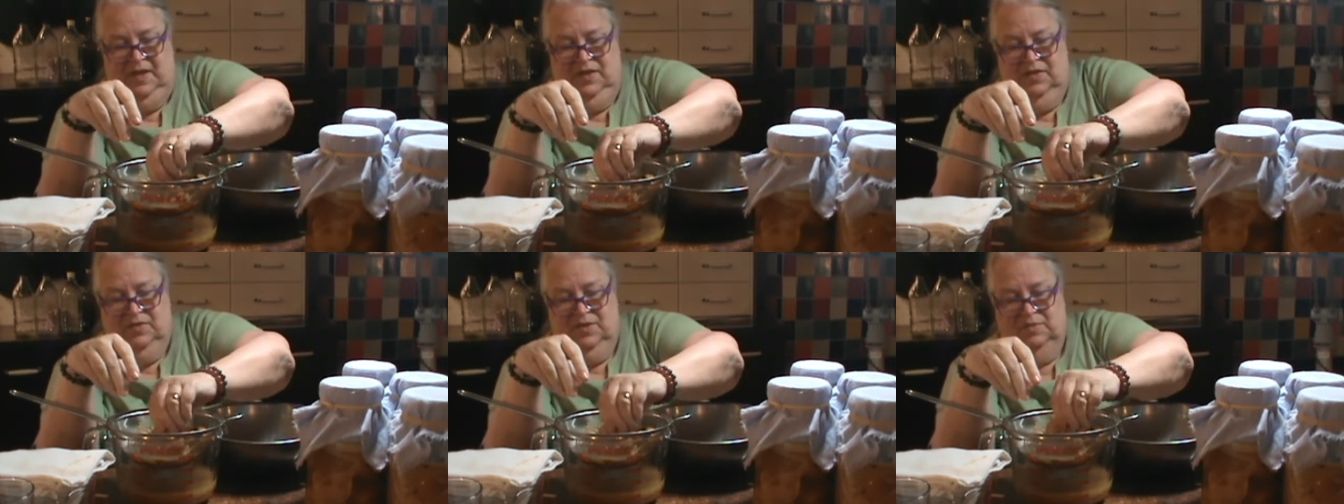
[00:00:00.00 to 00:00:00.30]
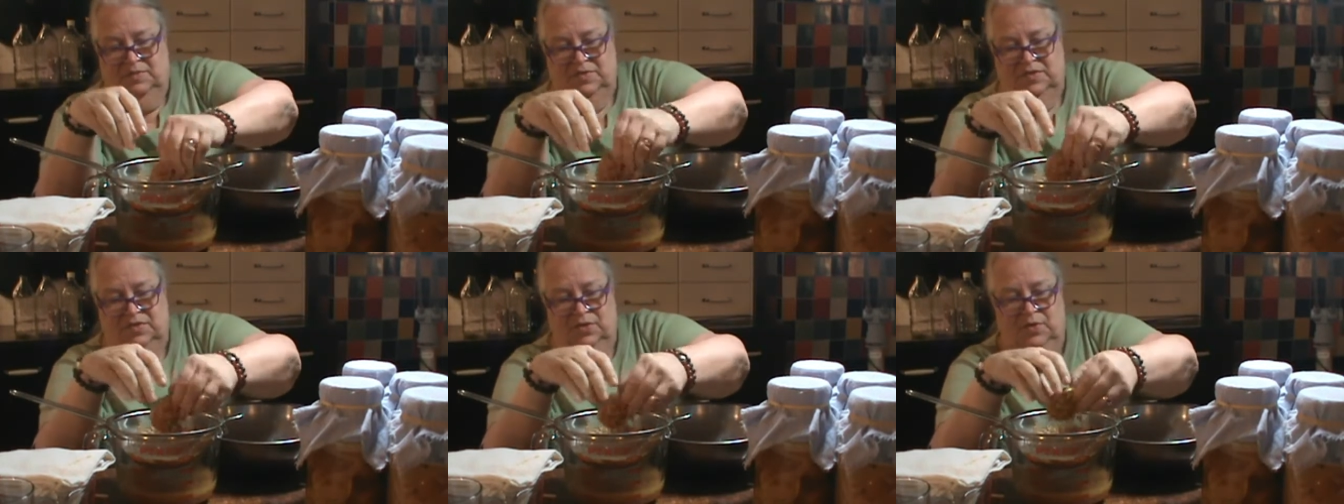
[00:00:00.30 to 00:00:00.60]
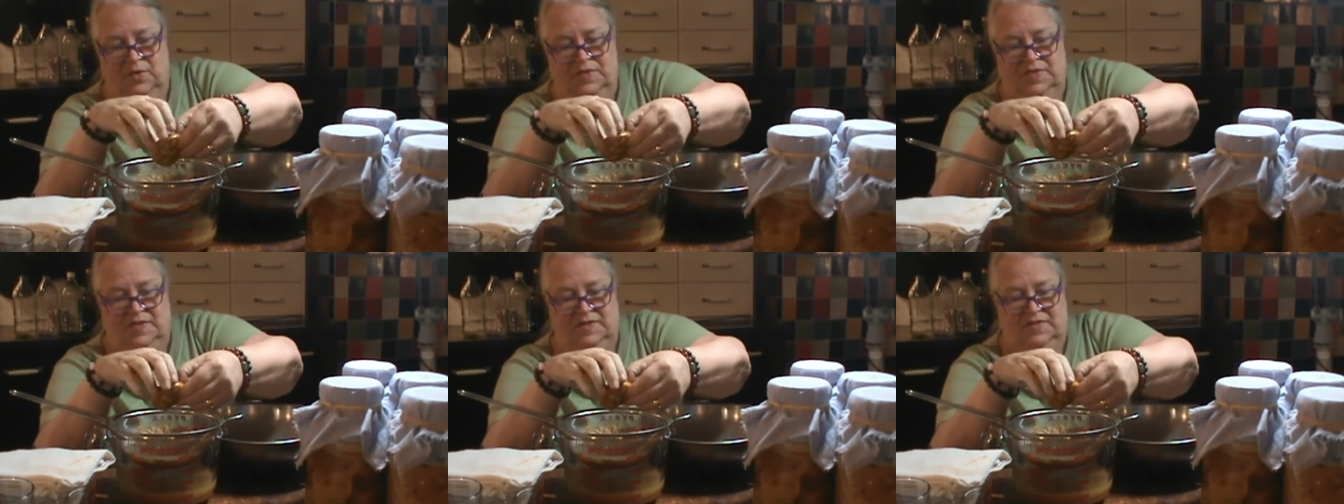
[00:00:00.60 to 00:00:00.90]
so I'm just
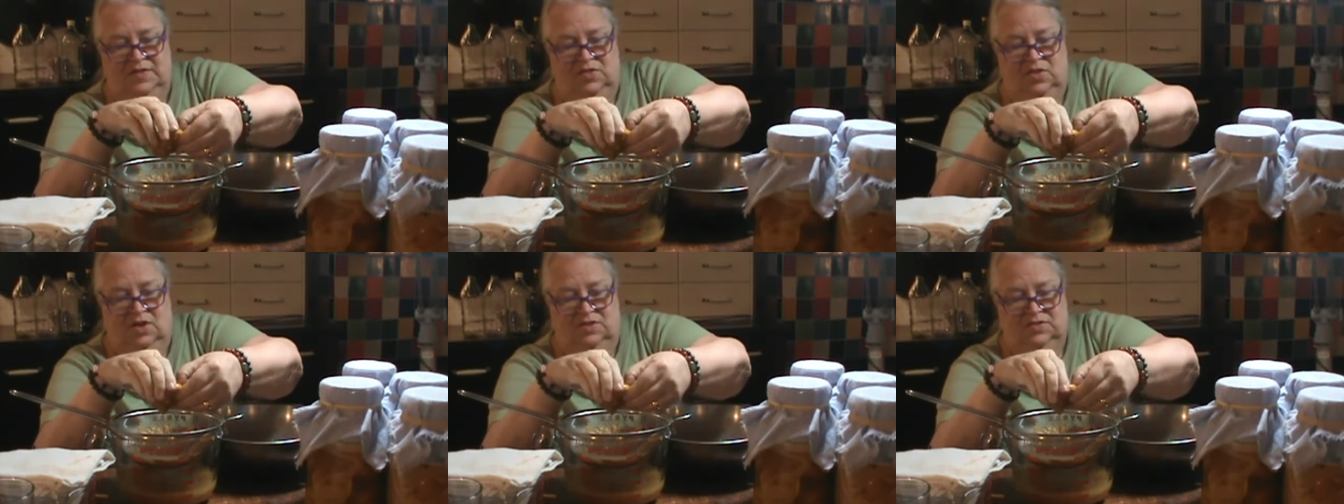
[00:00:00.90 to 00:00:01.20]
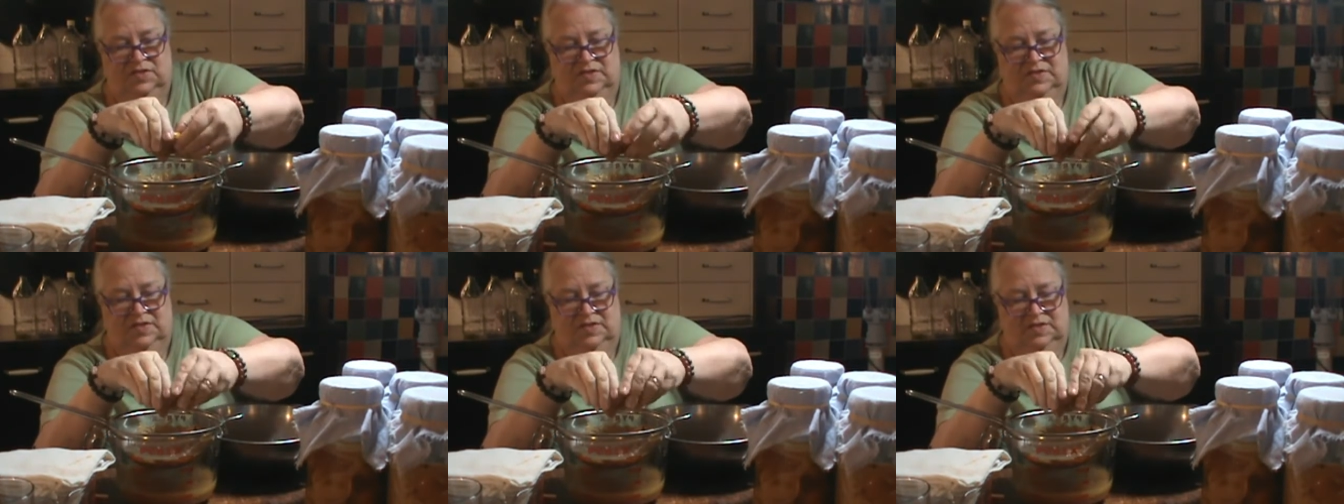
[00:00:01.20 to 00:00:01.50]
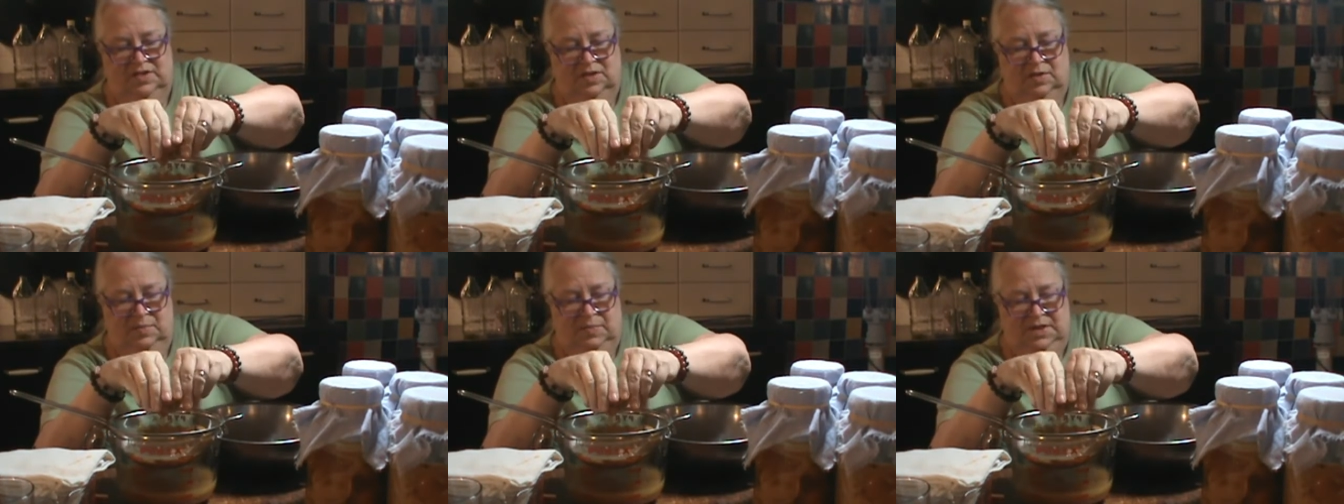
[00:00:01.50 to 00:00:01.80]
hurrying this along just a
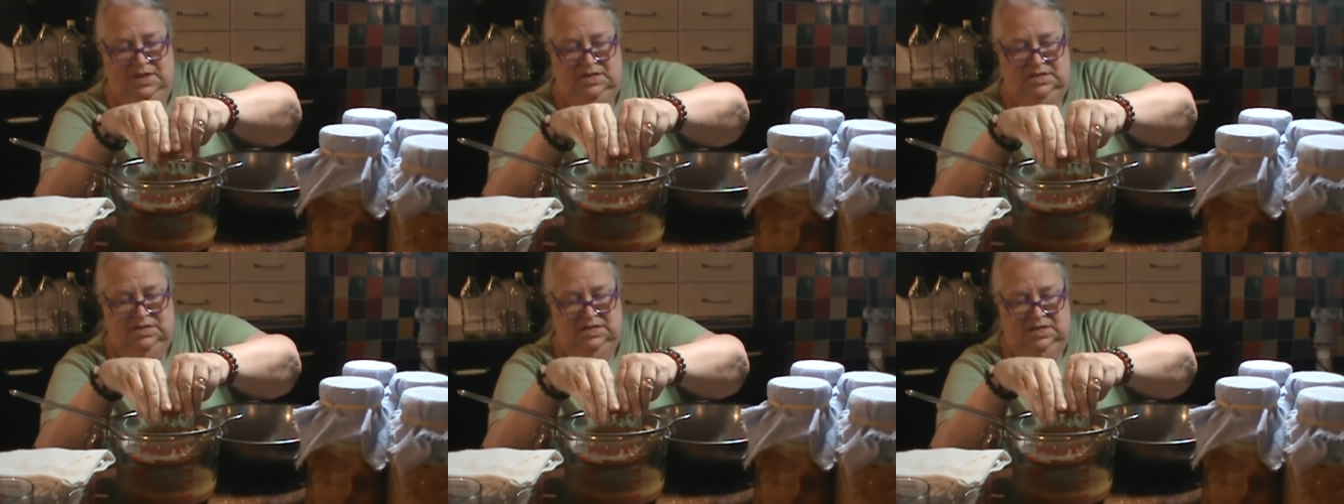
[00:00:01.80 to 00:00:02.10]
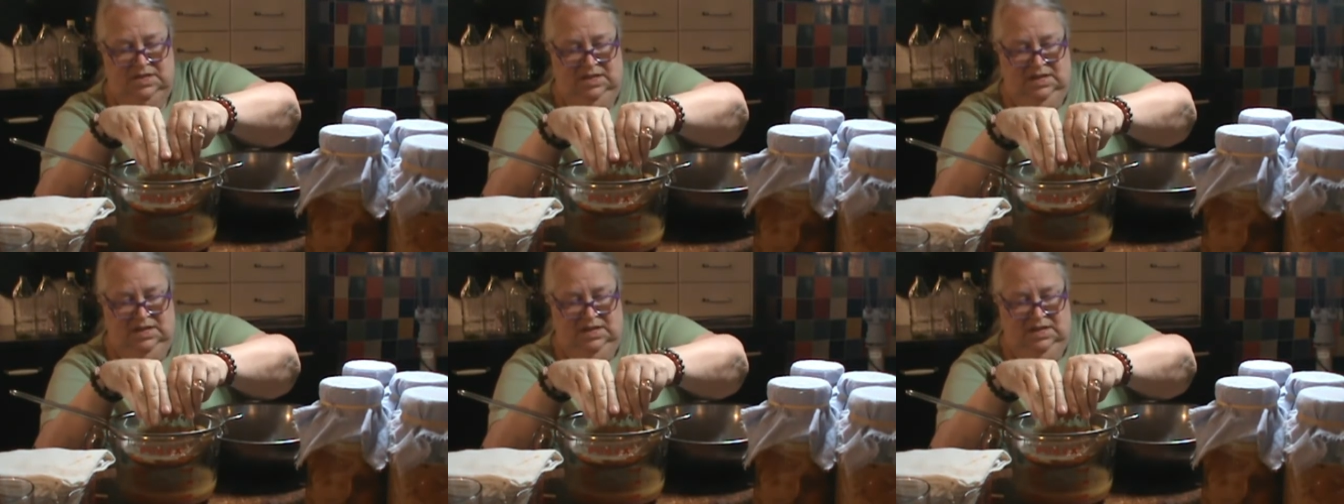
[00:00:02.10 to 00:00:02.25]
little bit